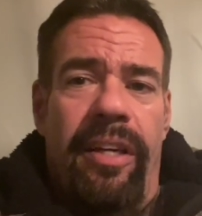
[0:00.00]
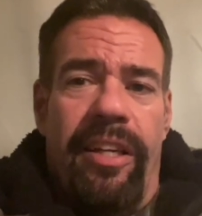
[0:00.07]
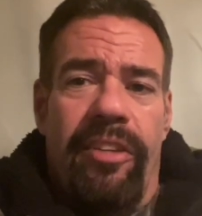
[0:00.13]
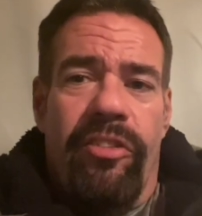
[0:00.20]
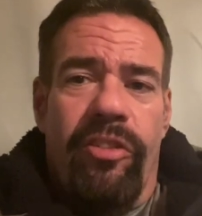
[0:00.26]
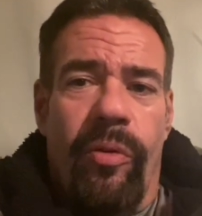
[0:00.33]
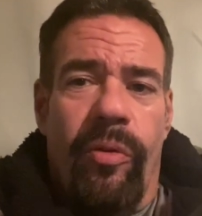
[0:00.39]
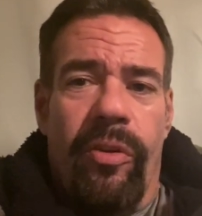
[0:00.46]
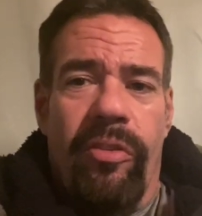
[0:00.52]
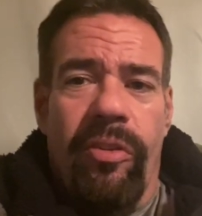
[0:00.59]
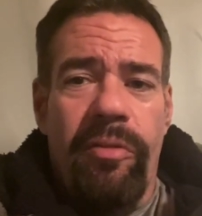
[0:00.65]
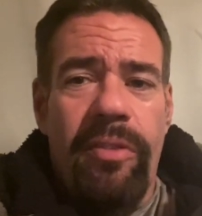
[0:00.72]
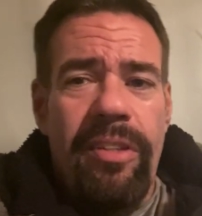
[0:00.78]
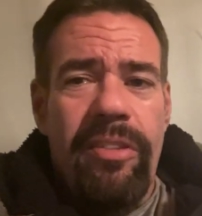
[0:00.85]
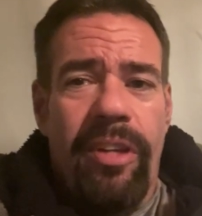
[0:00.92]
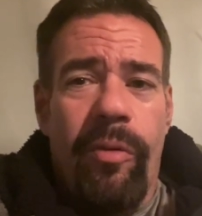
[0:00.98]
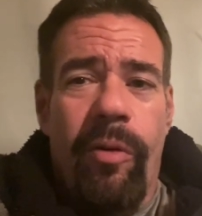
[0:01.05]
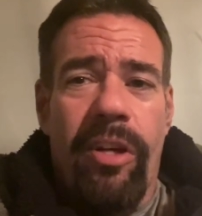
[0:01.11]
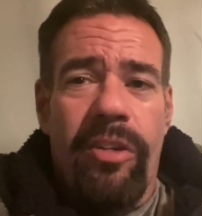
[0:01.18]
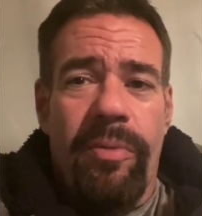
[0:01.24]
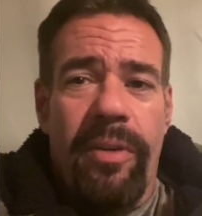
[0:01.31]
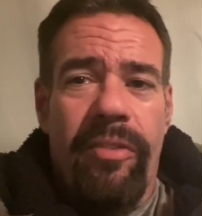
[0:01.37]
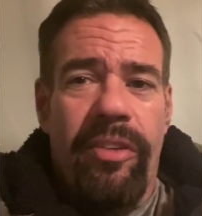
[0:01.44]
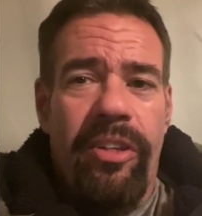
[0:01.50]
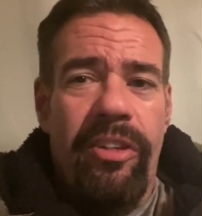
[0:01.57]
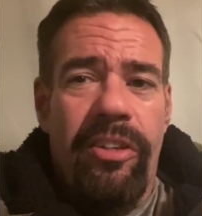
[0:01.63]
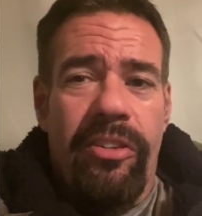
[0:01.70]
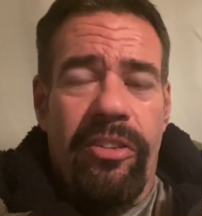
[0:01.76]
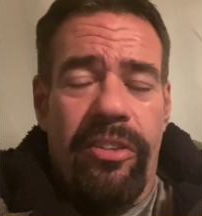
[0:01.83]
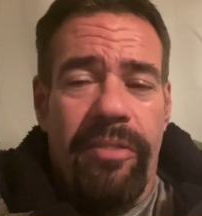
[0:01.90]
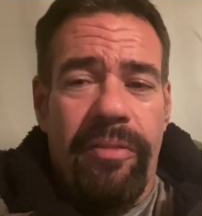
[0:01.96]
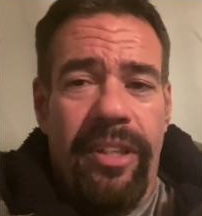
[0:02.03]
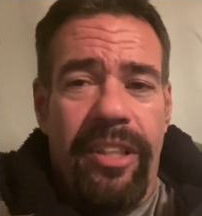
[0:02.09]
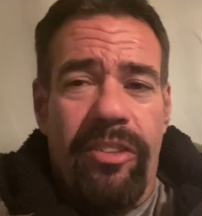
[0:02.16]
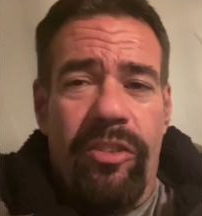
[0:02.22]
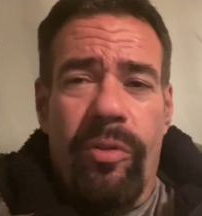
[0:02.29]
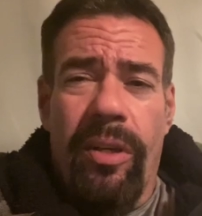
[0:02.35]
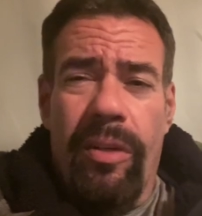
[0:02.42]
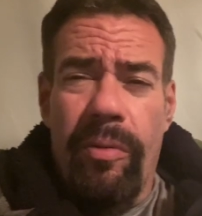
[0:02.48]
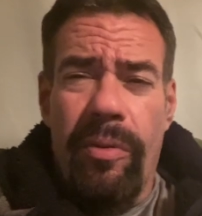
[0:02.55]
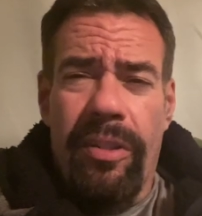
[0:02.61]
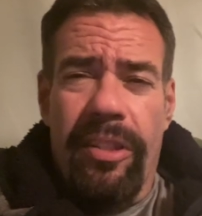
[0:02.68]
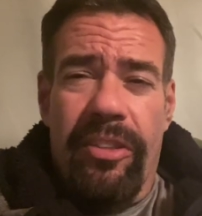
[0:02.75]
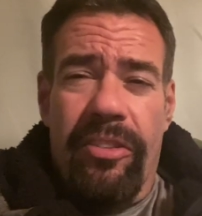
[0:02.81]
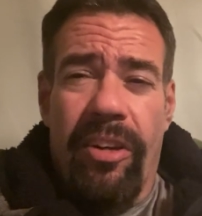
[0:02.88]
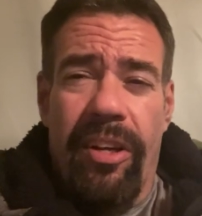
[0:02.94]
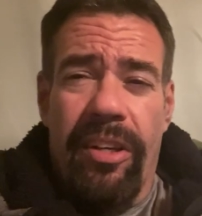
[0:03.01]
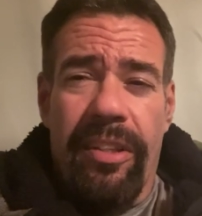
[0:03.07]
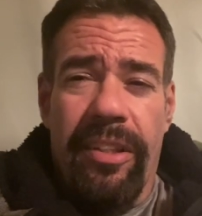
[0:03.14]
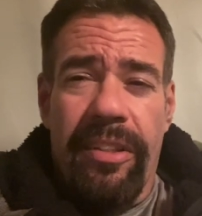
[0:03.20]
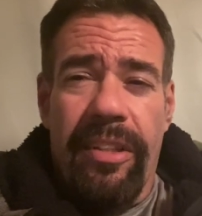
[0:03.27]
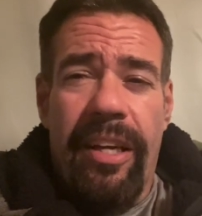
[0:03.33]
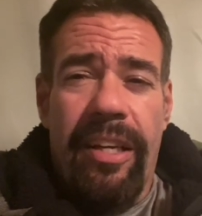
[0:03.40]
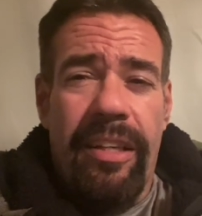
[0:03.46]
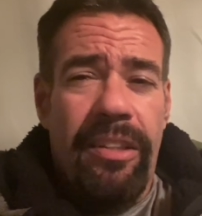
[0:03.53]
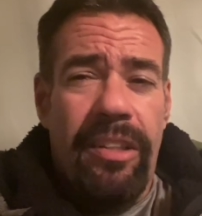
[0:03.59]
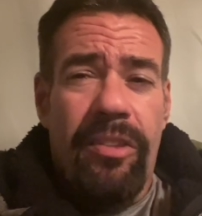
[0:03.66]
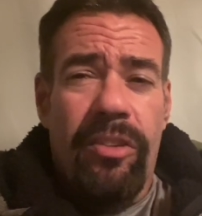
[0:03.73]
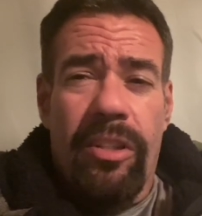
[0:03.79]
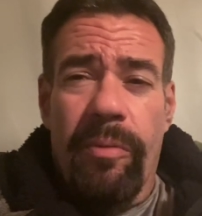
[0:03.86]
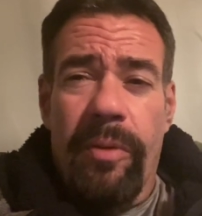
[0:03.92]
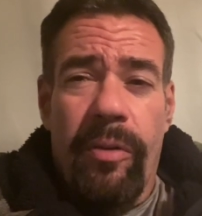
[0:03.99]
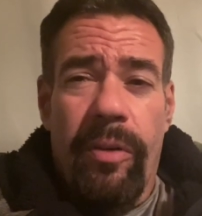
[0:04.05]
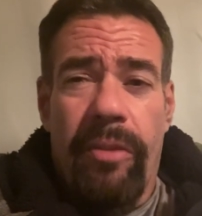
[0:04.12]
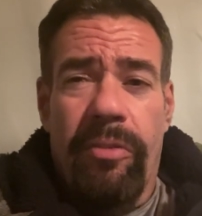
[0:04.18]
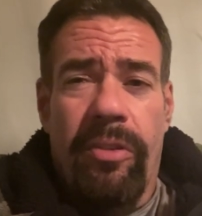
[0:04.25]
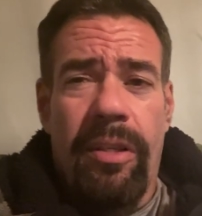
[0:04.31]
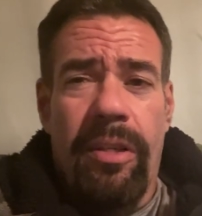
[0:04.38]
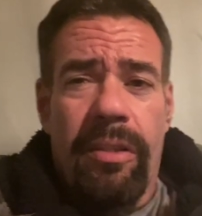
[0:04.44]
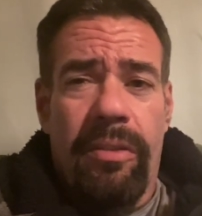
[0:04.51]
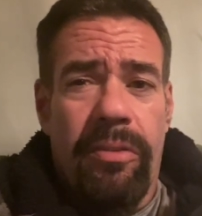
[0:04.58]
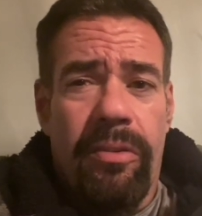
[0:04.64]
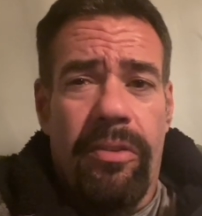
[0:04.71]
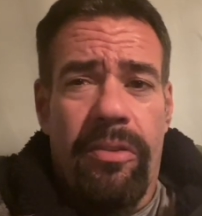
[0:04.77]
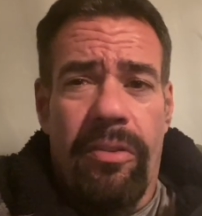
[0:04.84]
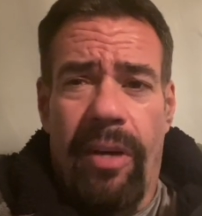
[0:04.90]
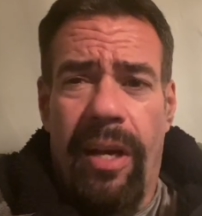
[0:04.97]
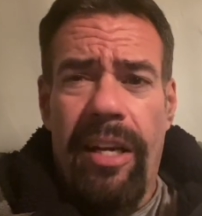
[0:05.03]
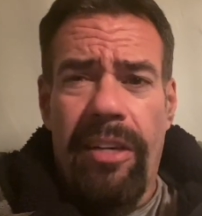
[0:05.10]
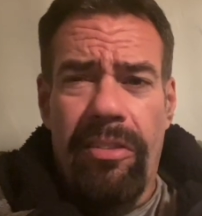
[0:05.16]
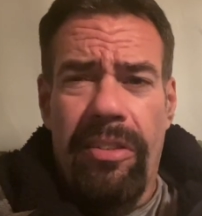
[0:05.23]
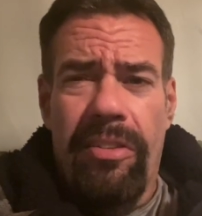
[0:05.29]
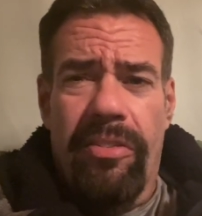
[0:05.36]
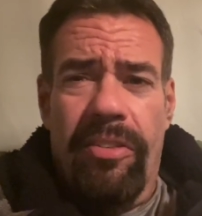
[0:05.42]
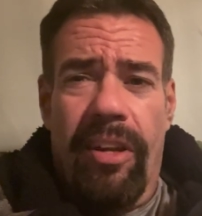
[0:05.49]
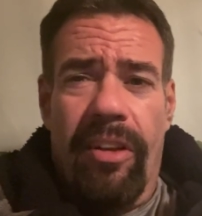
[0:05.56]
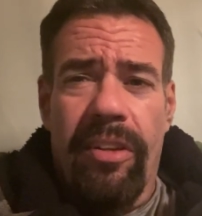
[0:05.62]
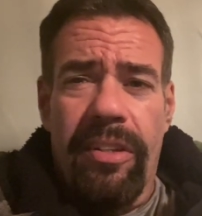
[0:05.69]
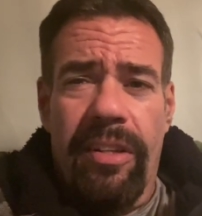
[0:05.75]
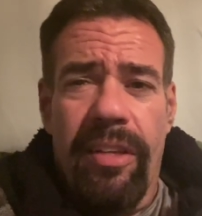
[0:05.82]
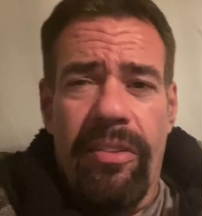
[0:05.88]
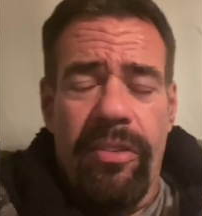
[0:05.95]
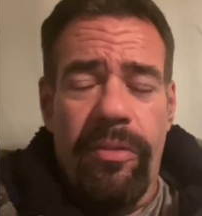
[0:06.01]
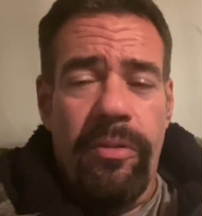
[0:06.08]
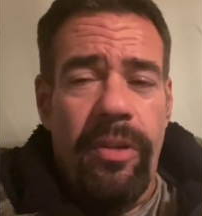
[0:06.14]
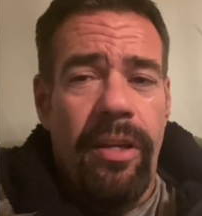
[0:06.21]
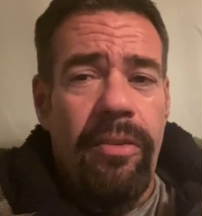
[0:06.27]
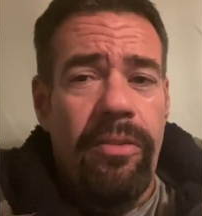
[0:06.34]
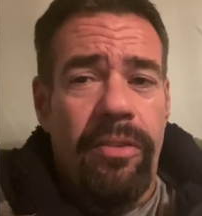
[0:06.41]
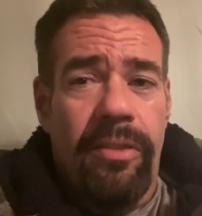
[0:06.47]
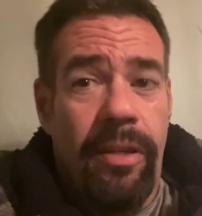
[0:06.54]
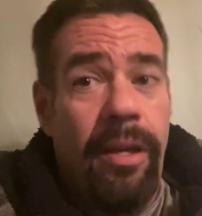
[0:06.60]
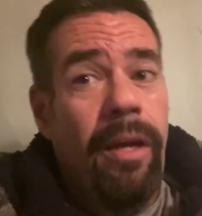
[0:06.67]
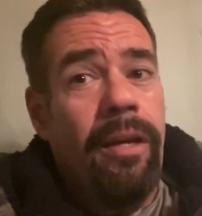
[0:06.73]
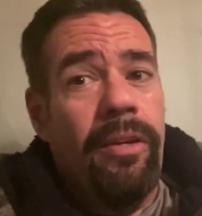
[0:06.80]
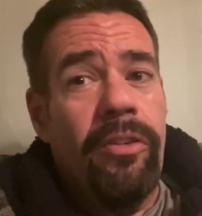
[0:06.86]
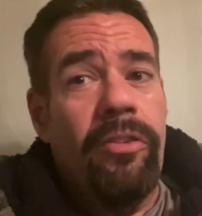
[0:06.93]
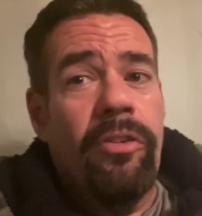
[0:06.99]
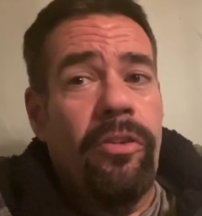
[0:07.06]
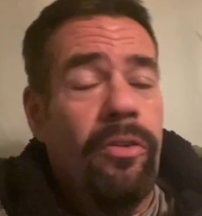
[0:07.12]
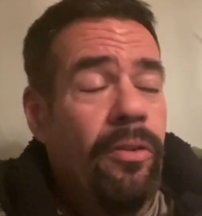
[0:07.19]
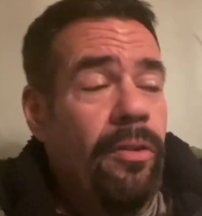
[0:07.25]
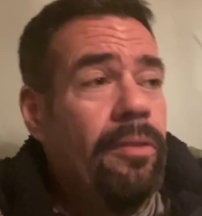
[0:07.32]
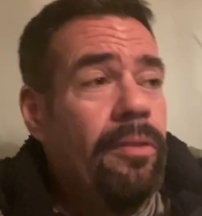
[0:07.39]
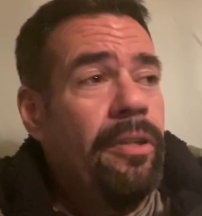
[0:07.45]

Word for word: And so uh, sometimes I watch my videos and I'm like, do I really talk like that? And I look at my wife, do I, do I actually sound like that sometimes? Yeah, you do.